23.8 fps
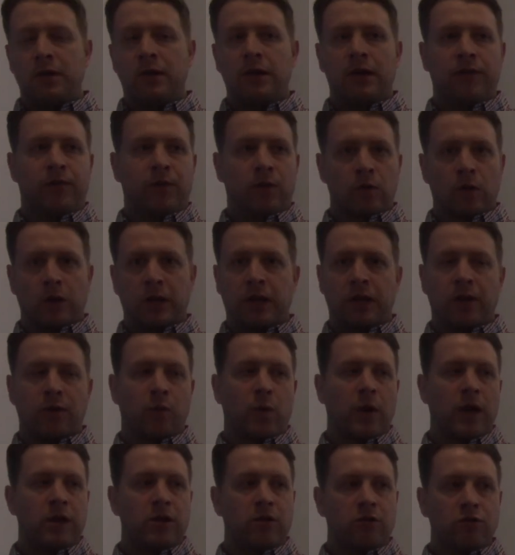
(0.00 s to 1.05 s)
if you're looking
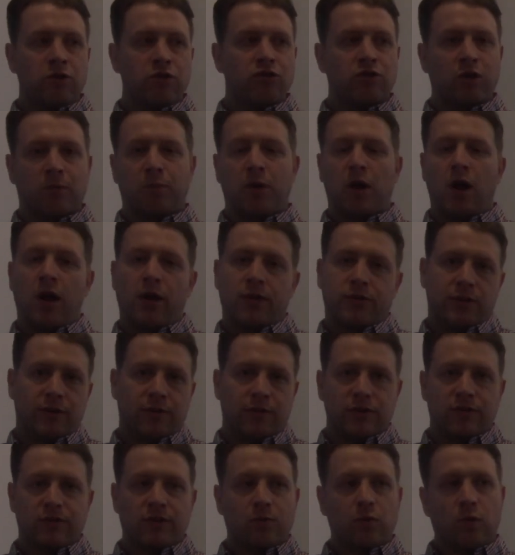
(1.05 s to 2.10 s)
at the way you use your
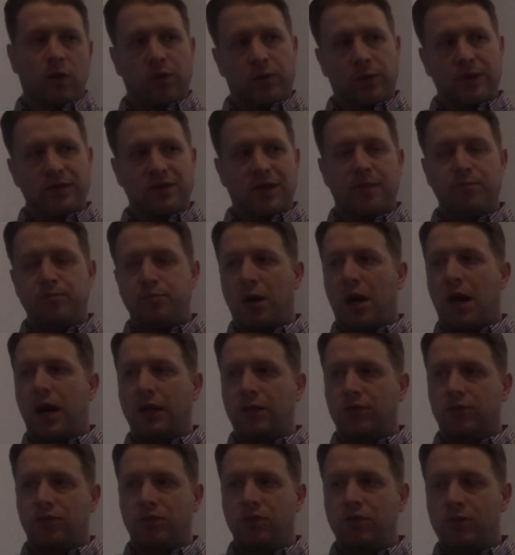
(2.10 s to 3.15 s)
policy, if you said, well, the reason I
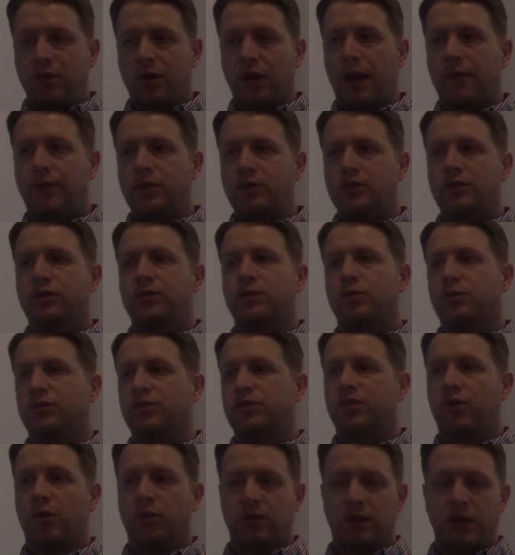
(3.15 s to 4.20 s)
bought 2 coverages
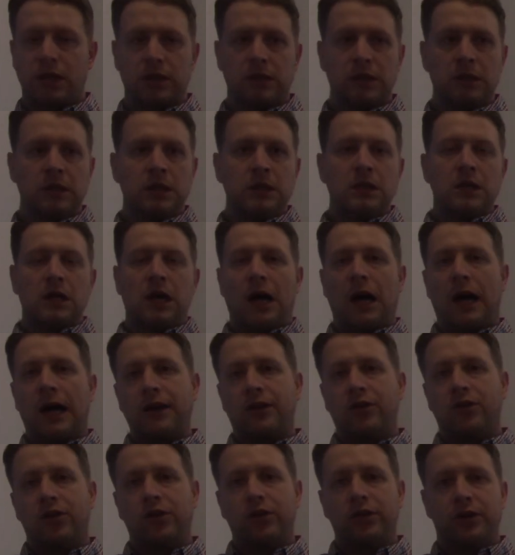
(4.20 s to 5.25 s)
was so that
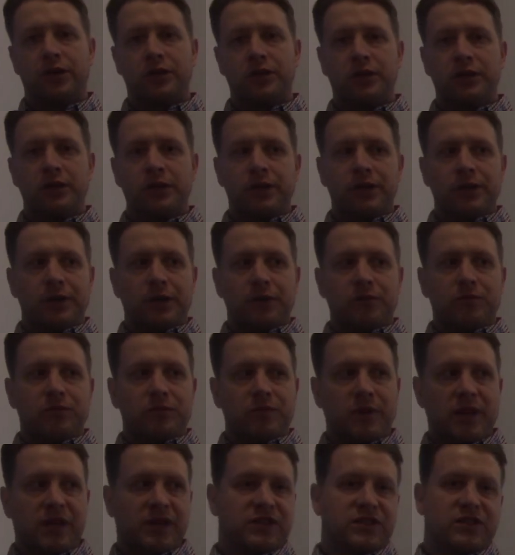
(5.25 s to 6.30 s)
I could
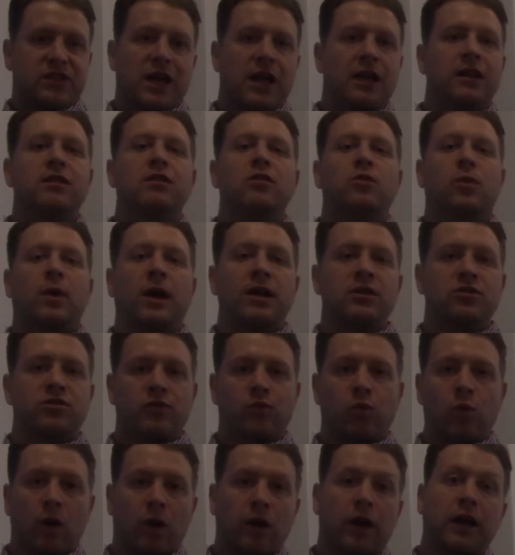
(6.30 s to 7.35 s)
extend the
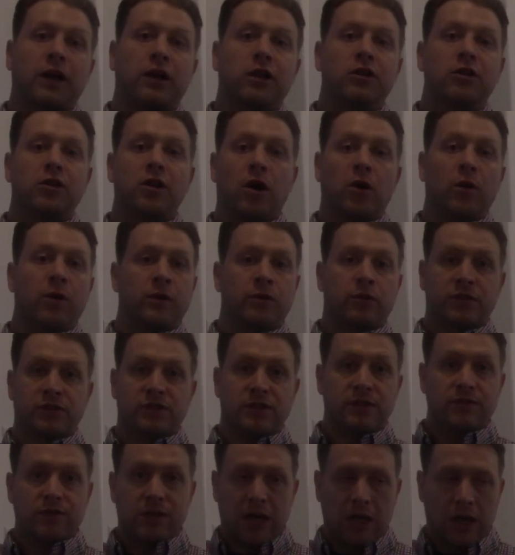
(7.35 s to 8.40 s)
range of where I can go and
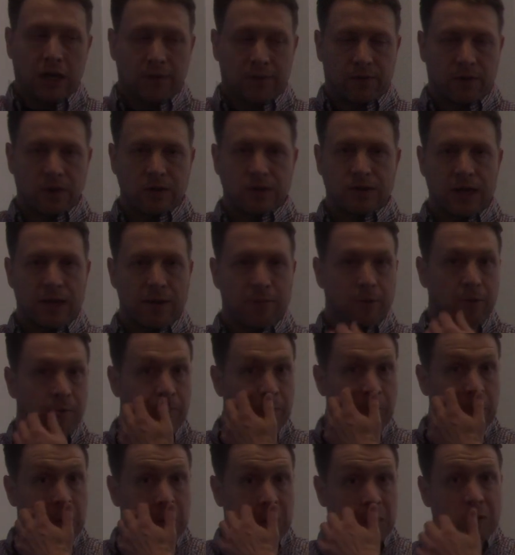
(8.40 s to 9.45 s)
receive care, for
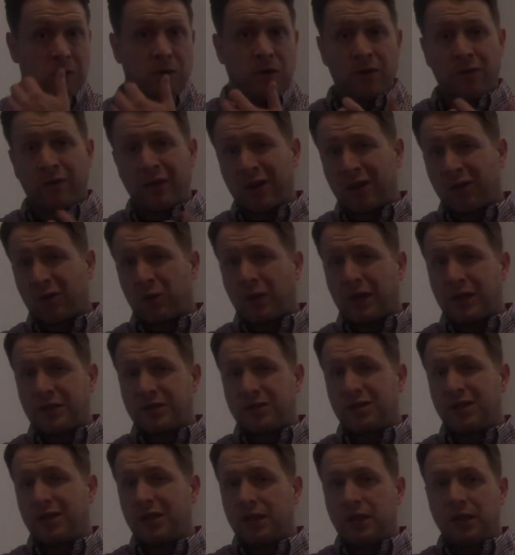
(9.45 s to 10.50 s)
example, you've
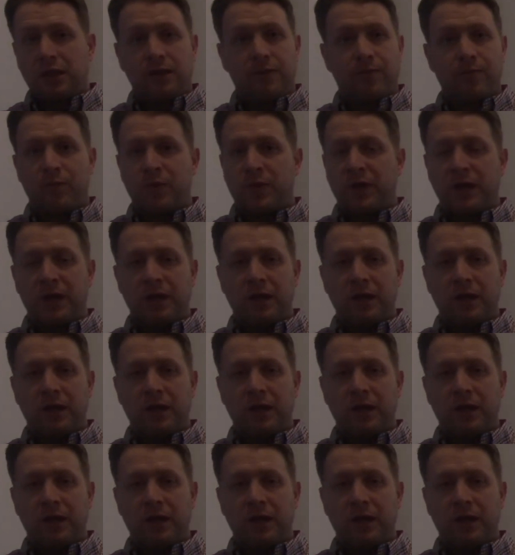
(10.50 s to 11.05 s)
increased the